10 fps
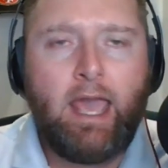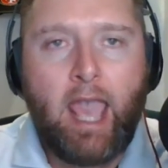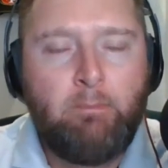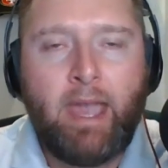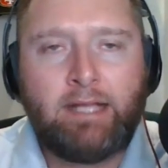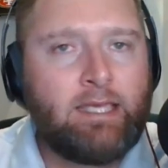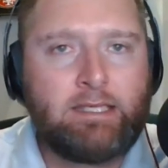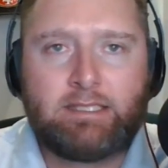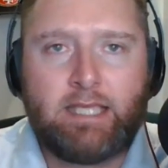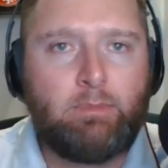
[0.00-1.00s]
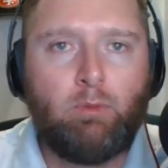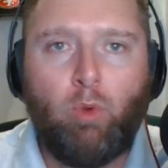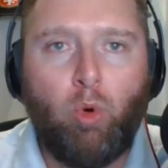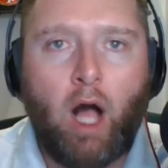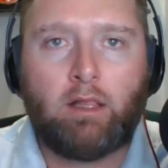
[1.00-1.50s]
It may take Simi
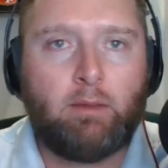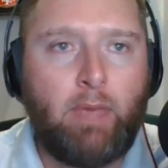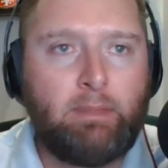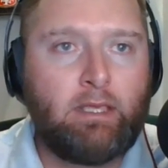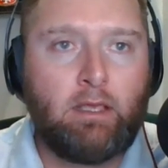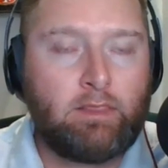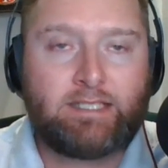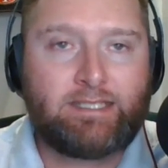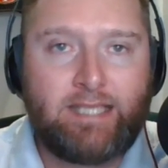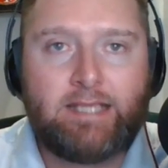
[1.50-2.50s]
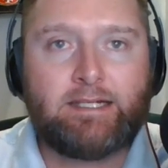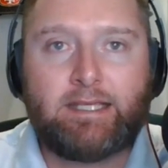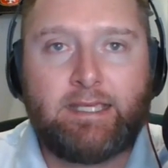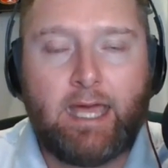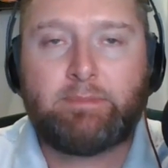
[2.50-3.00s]
Moala maybe this season
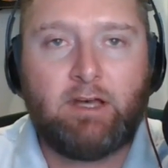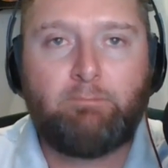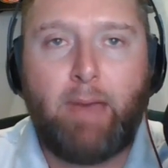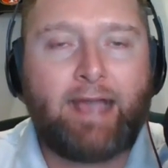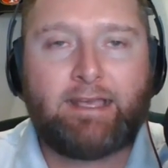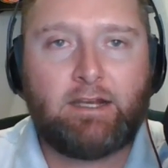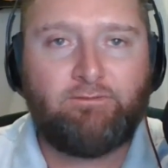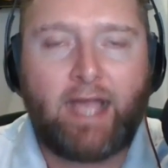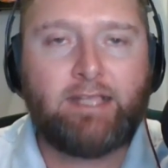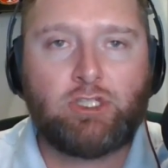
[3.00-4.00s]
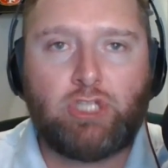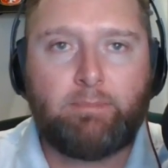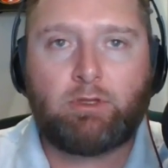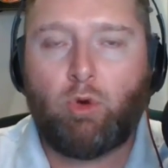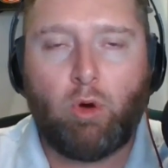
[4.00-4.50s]
to get himself back into fighting
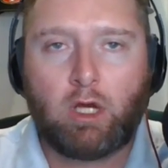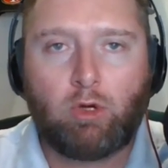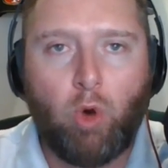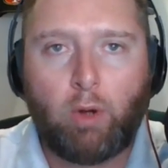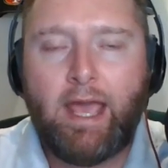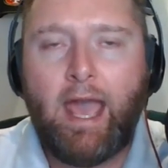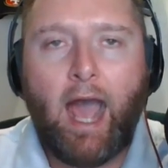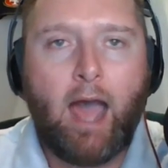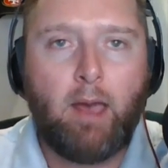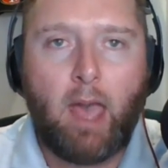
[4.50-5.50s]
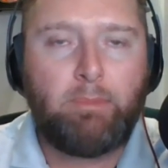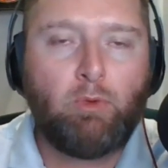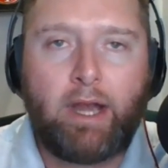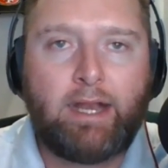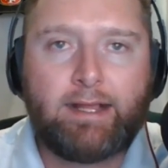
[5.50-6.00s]
shape, quote unquote, and be
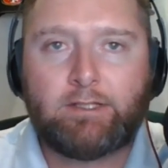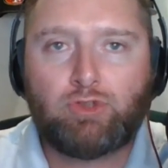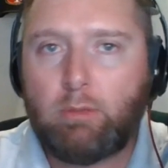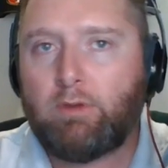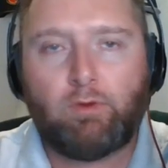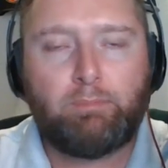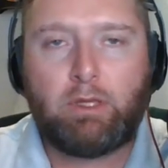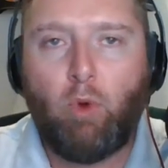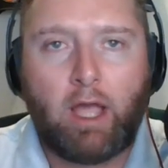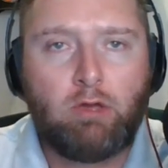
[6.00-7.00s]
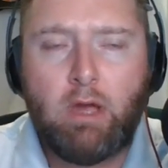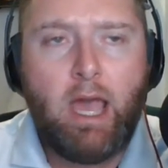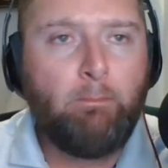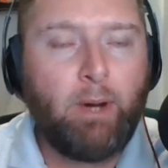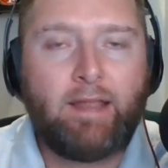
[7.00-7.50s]
ready to contribute for BYU.
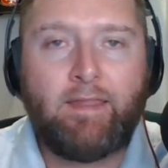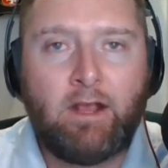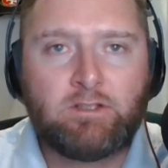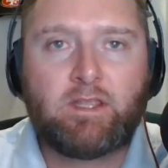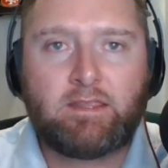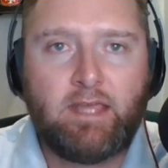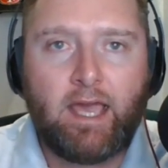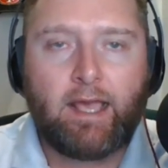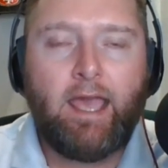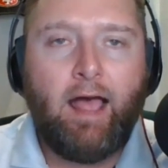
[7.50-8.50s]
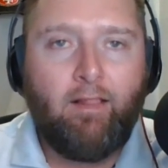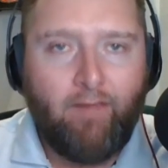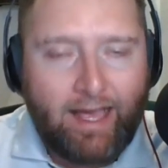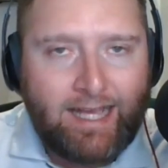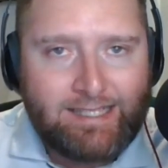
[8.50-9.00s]
But here's the thing.
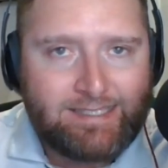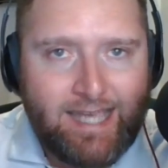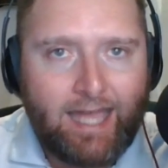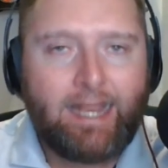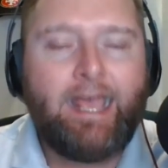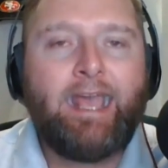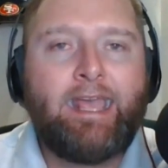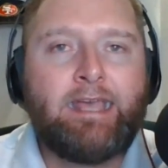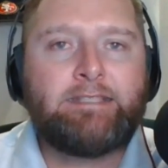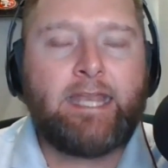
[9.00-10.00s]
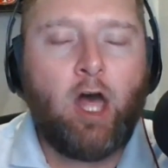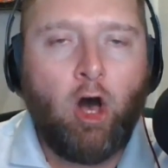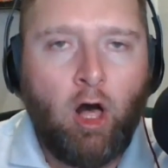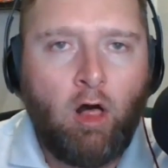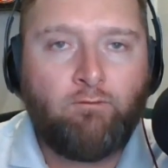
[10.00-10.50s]
Like I said, he is an
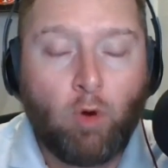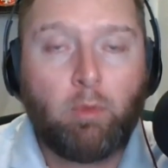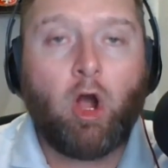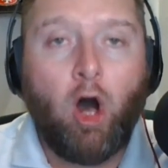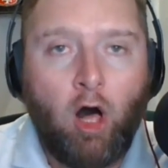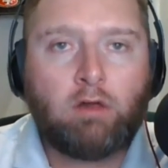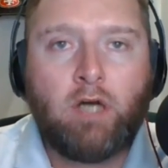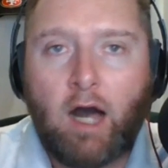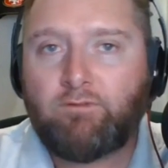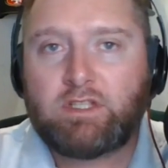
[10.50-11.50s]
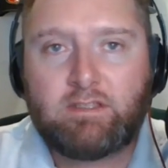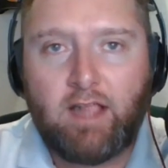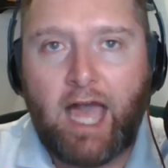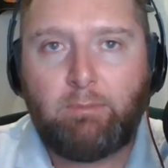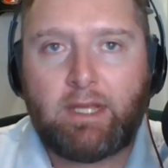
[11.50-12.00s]
all former all conference
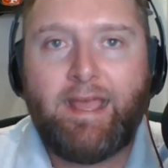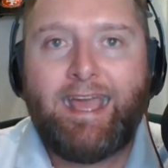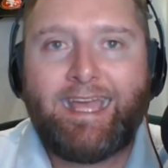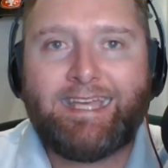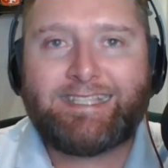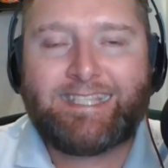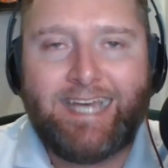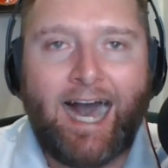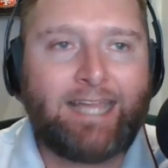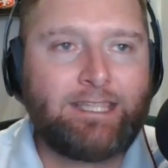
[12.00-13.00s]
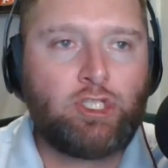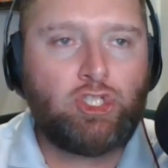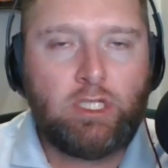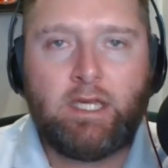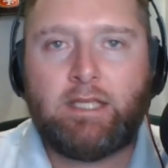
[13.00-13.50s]
lineman. He has got the
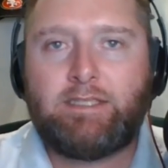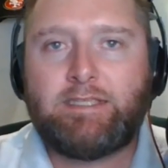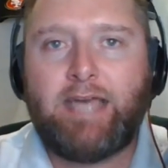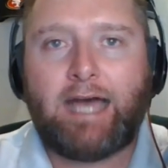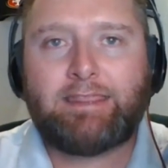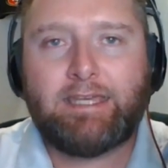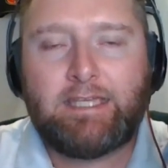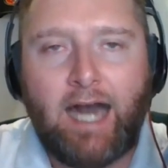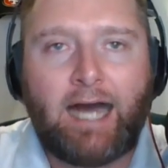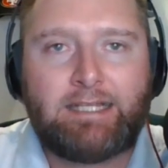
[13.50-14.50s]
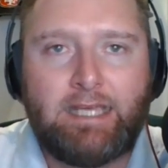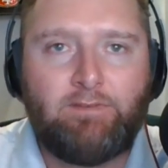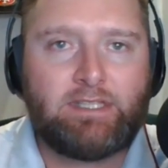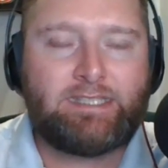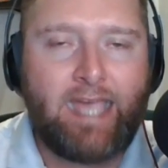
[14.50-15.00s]
genes, he's got the God
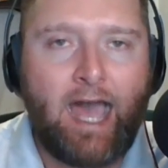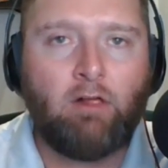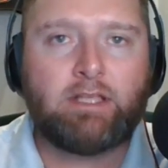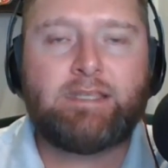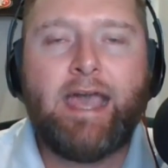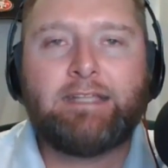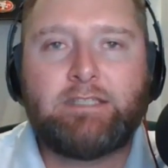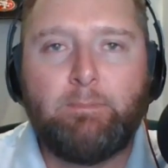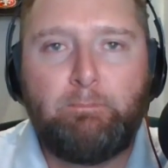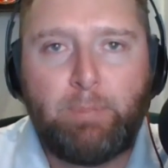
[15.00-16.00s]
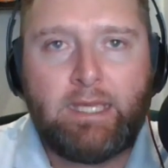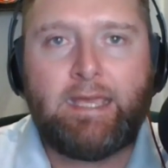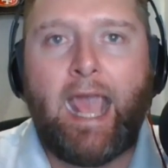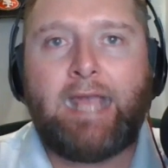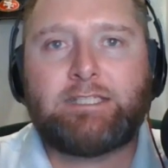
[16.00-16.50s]
given talents to
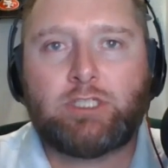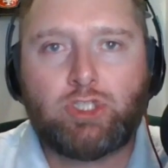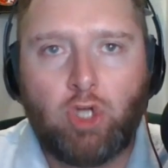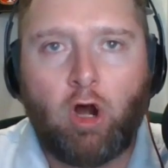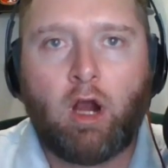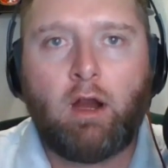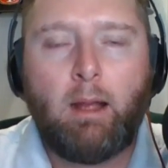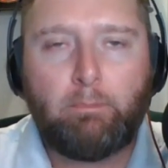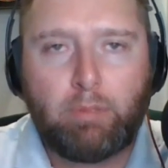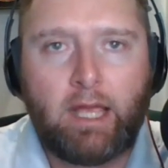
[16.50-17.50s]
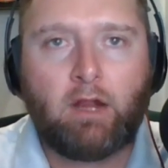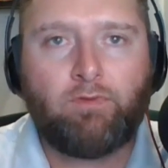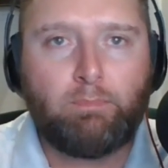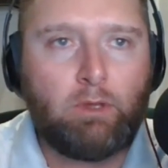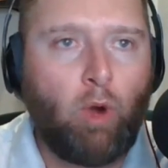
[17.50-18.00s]
be a star player
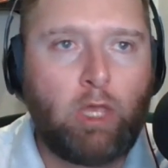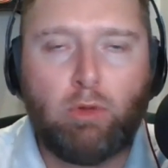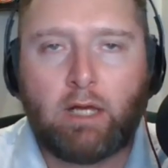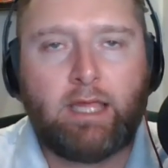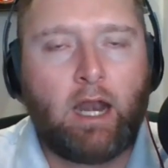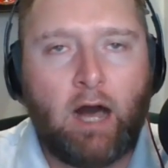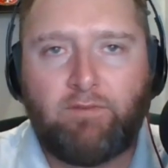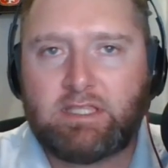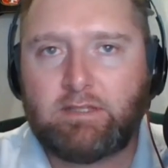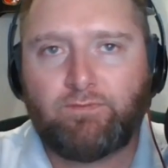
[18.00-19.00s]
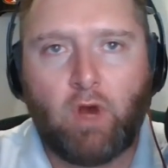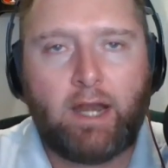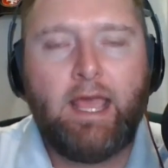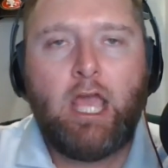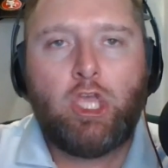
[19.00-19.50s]
for BYU along that offensive
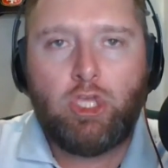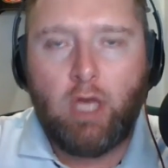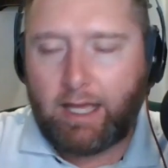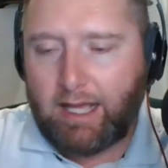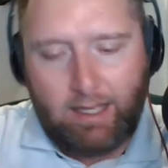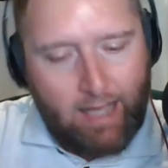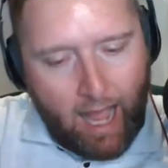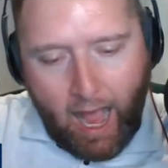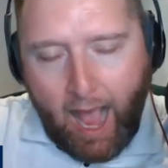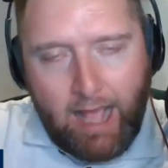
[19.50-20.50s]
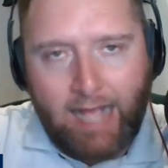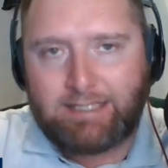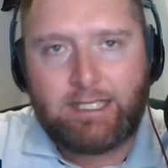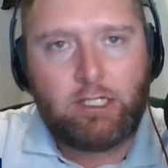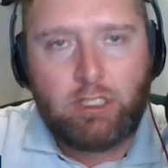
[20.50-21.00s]
front. I, I, I
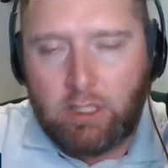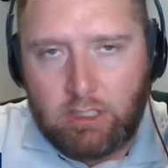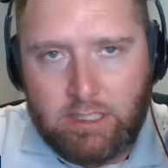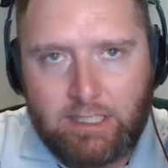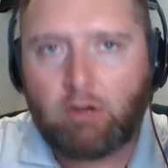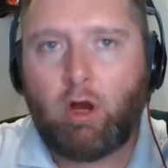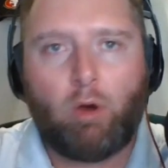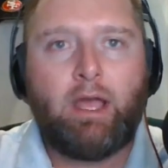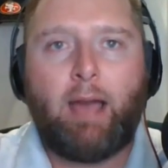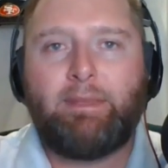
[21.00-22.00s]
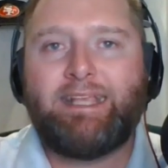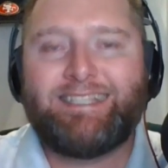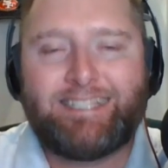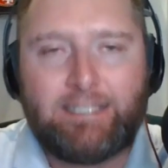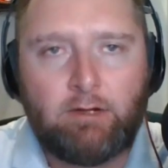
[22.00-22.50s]
see zero, I mean,
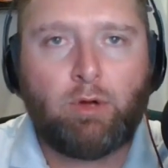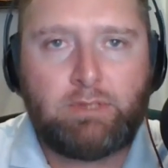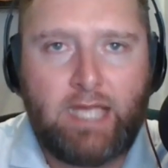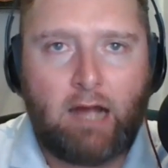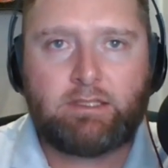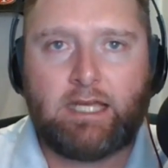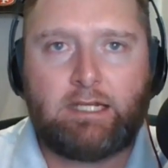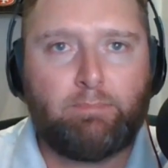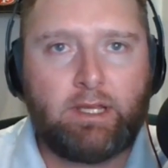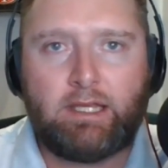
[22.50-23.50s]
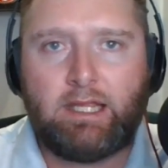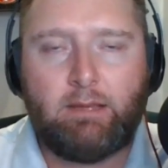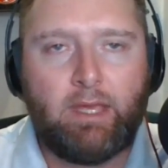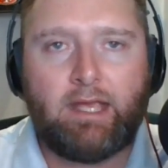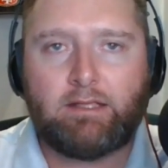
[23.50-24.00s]
zero downside to bringing
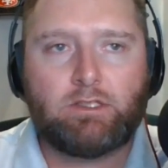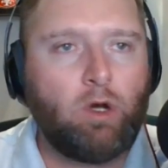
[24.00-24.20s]
him in.